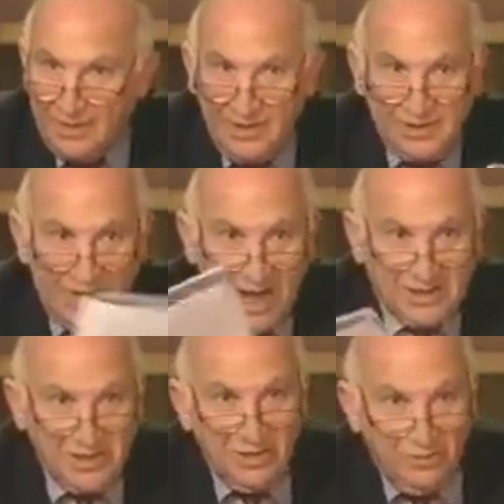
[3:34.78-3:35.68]
he's
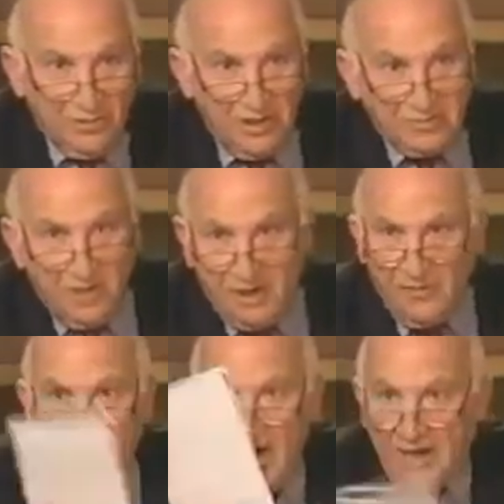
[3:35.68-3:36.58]
taxing you for his
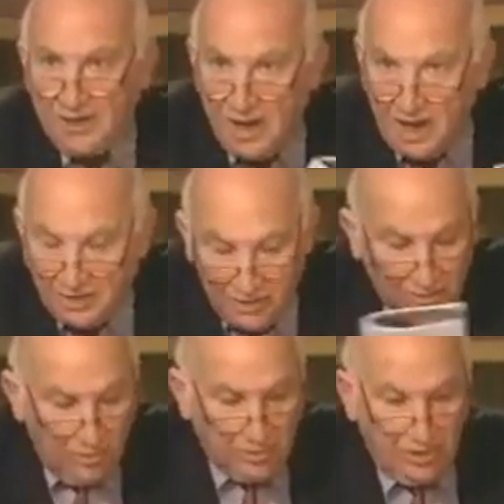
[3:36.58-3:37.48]
benefit.
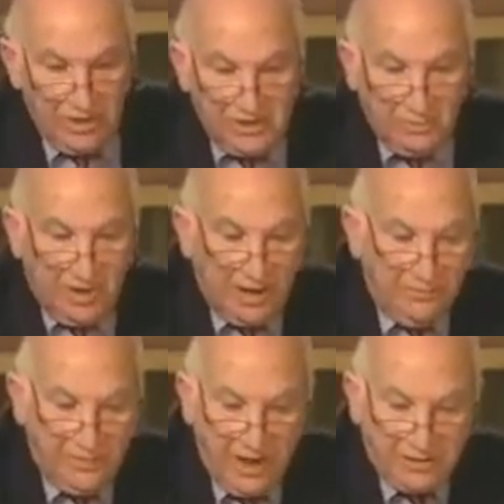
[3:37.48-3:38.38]
Unconstitutional. And as a
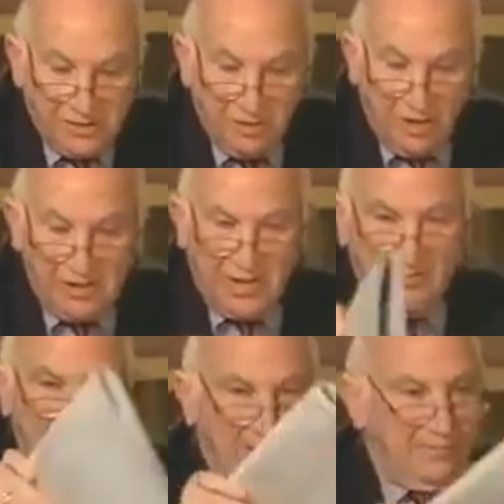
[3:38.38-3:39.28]
matter of fact, as long as
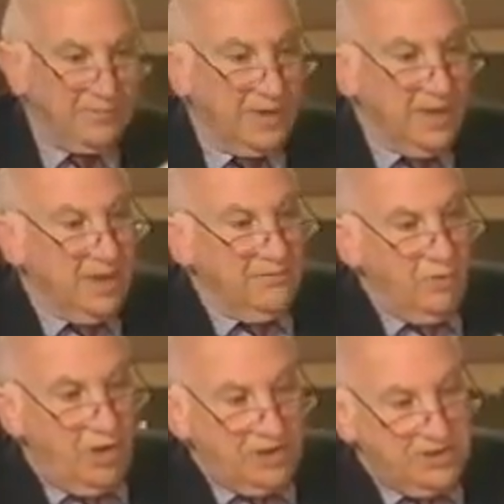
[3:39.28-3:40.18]
I'm on it, if
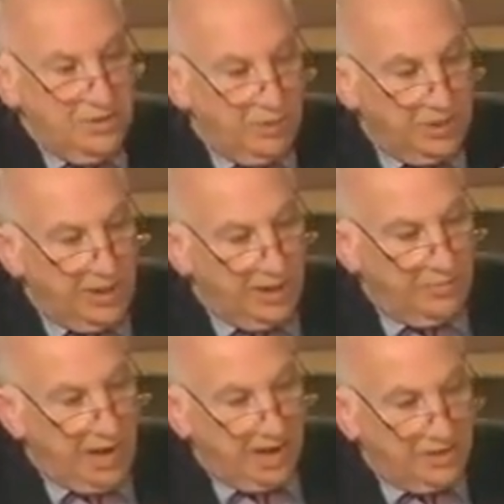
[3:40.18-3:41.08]
you want to see what the
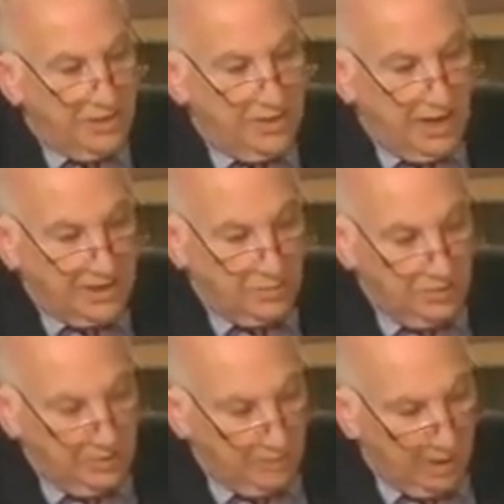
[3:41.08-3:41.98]
government actually does
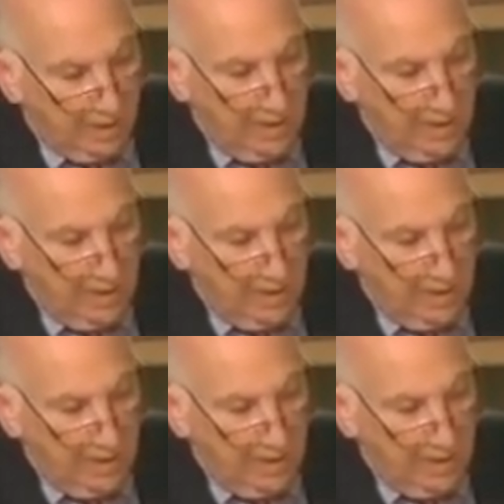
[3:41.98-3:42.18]
with your